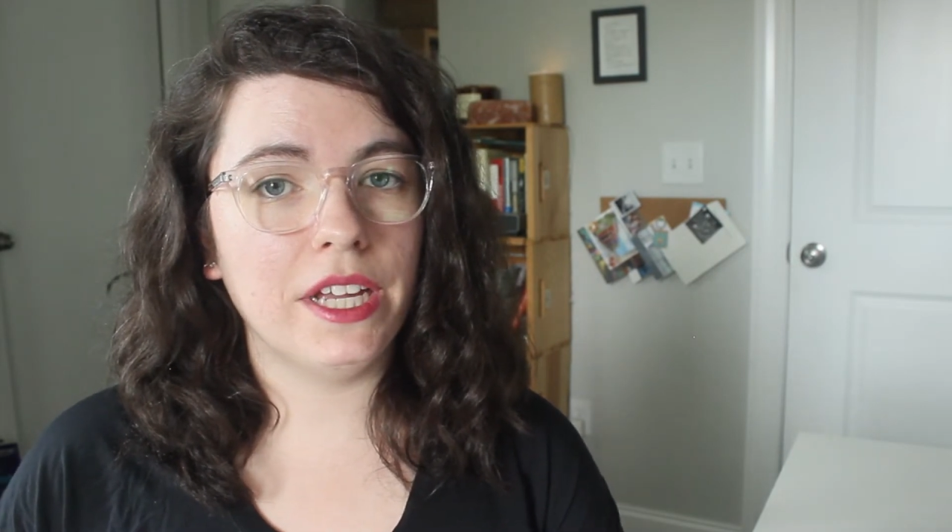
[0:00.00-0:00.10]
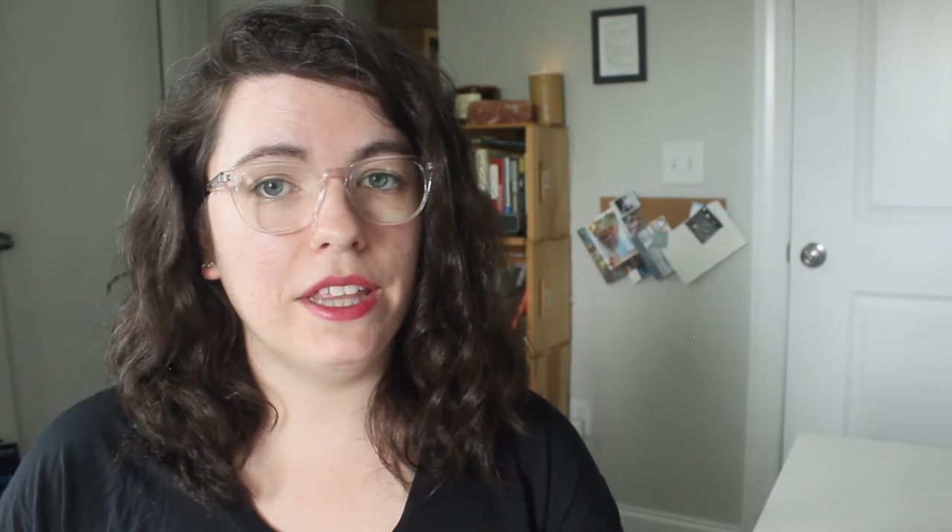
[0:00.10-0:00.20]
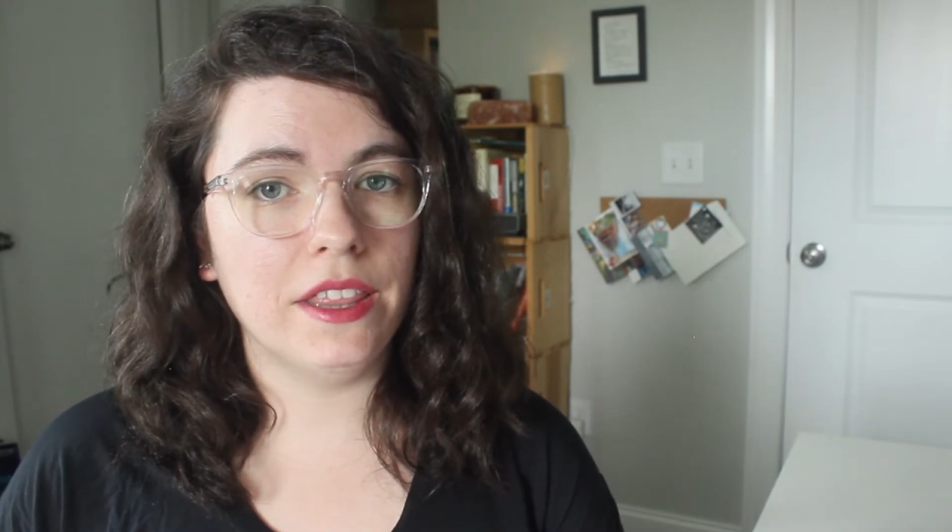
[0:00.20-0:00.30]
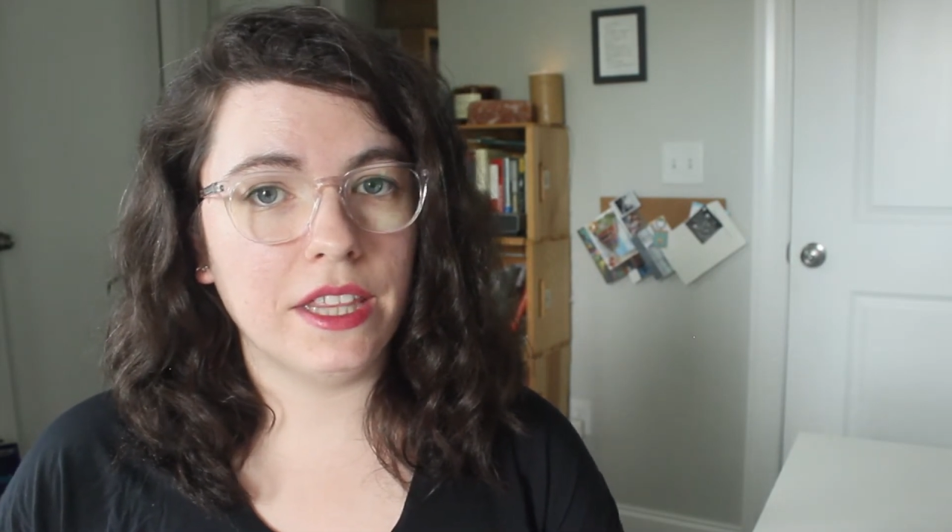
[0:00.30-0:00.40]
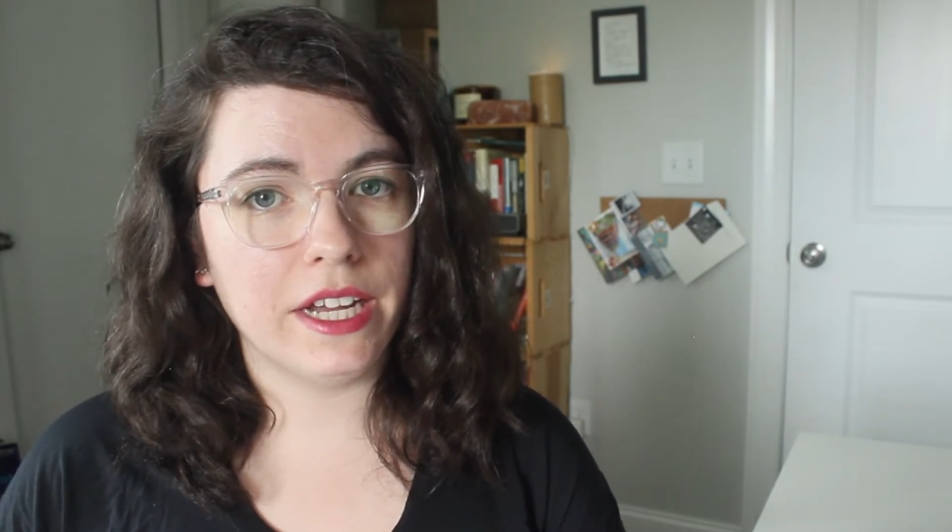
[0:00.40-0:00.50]

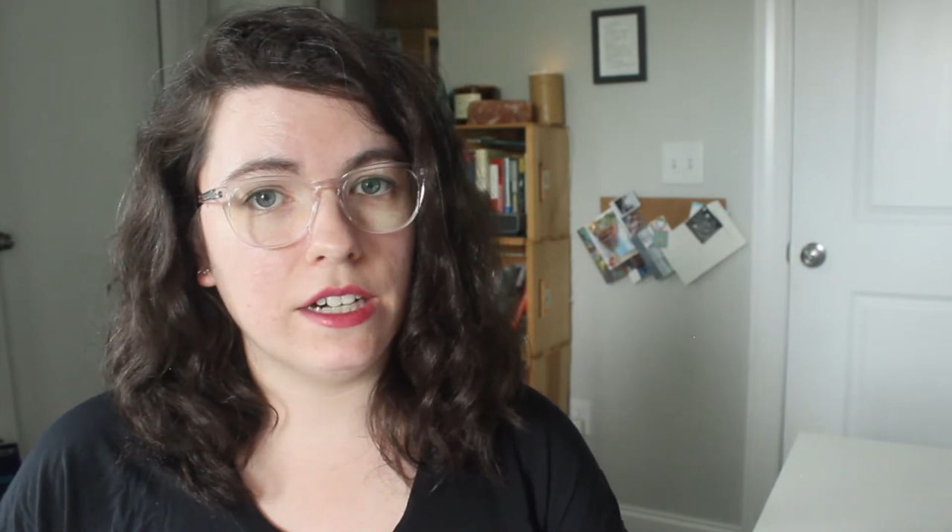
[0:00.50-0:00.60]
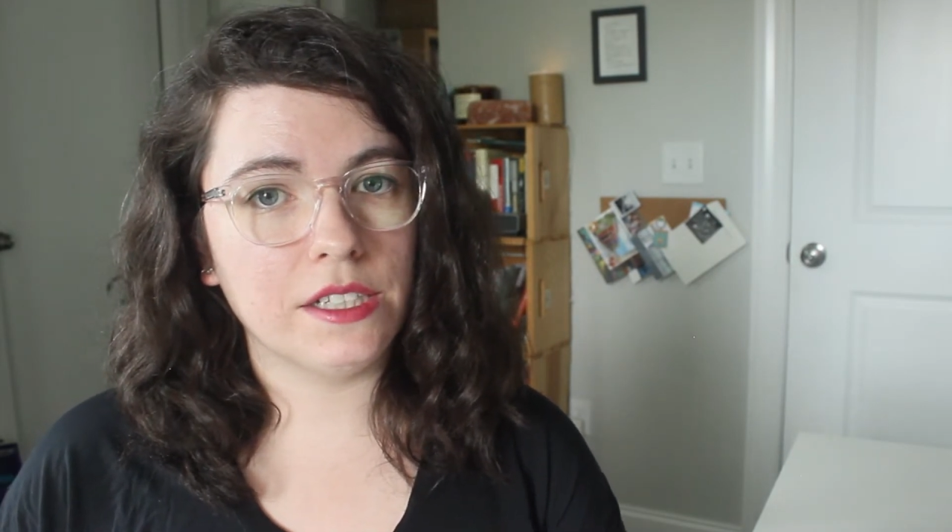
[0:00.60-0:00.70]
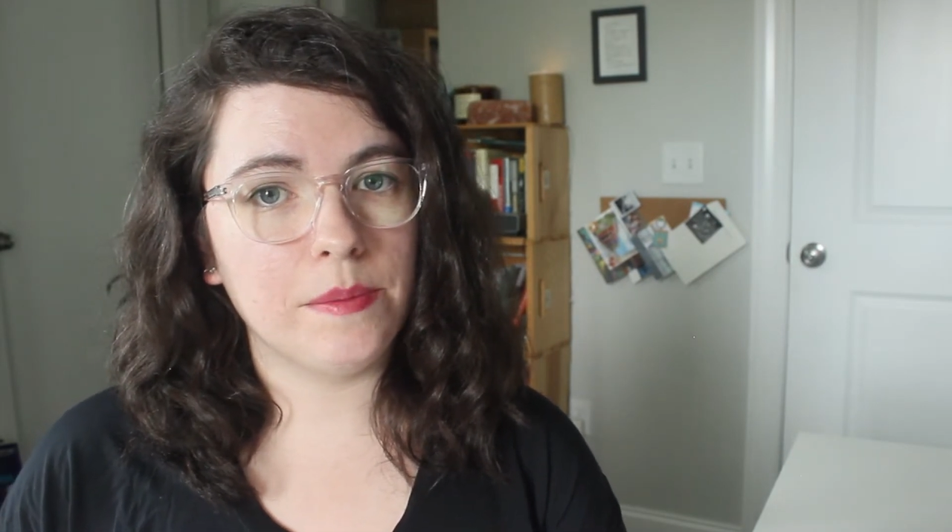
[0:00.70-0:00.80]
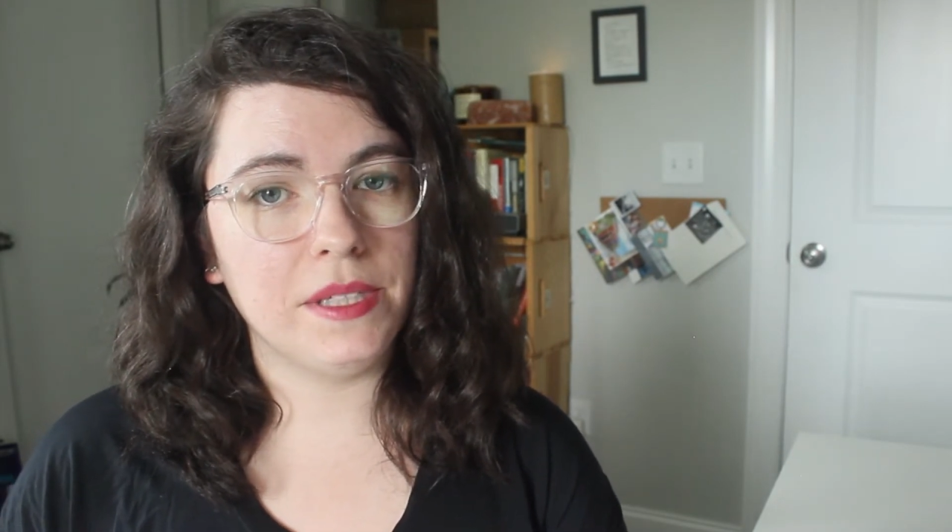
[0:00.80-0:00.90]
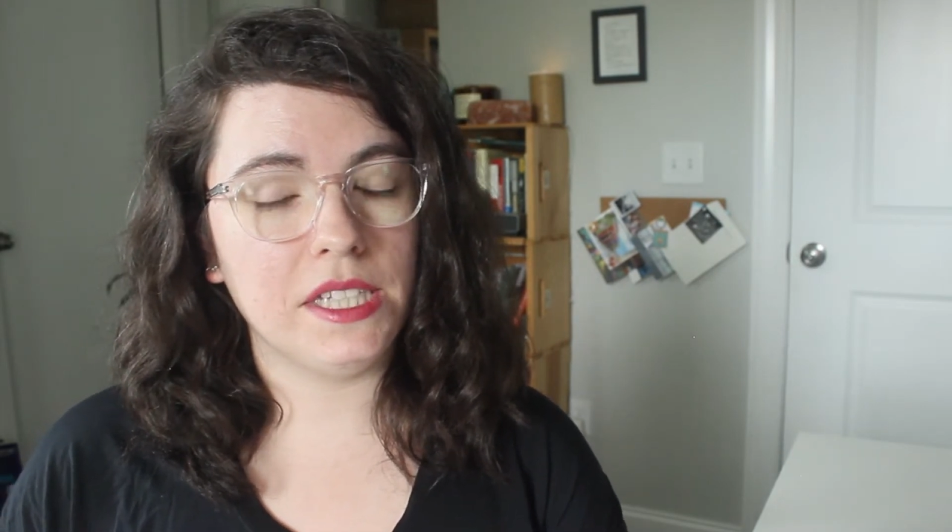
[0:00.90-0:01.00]
in their
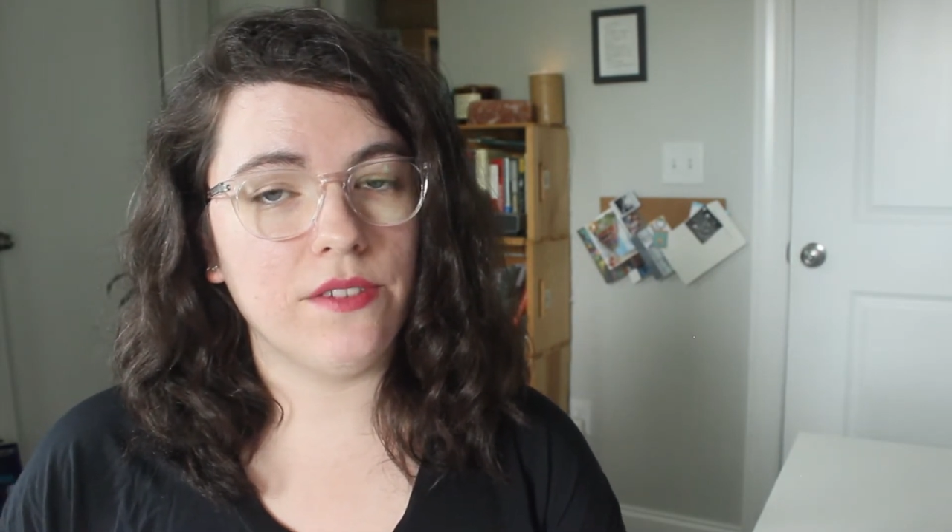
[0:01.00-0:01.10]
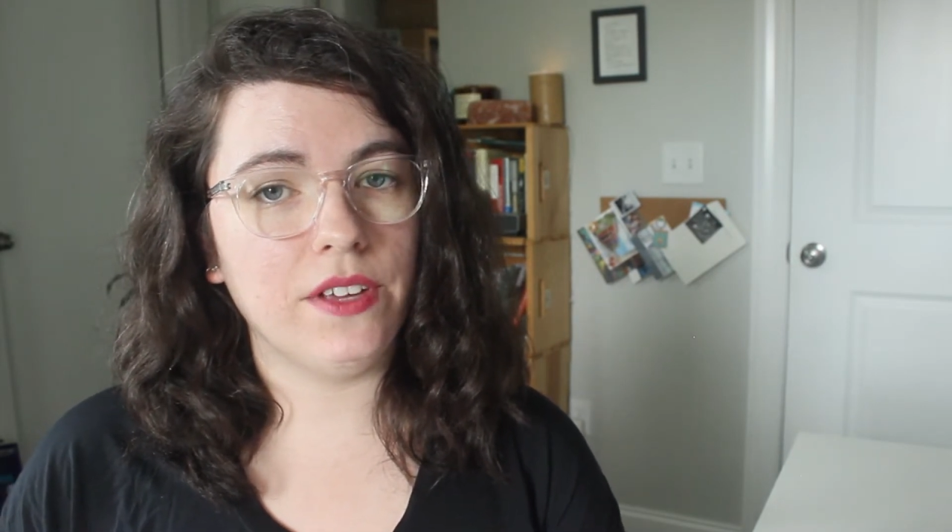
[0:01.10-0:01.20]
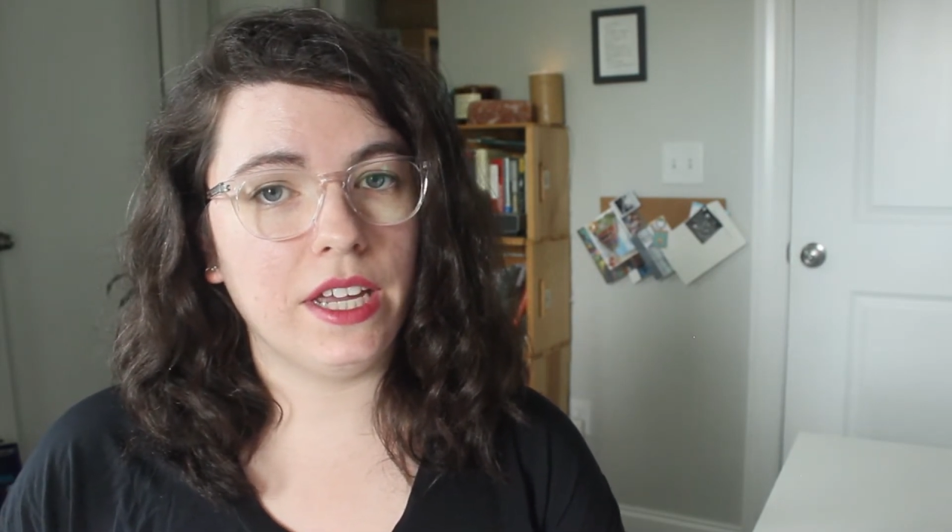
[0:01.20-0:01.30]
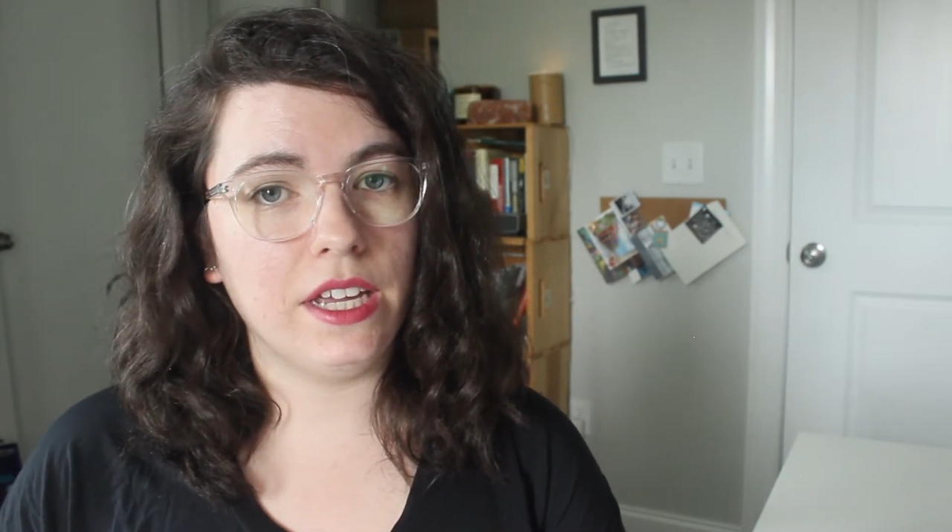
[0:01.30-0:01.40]
specific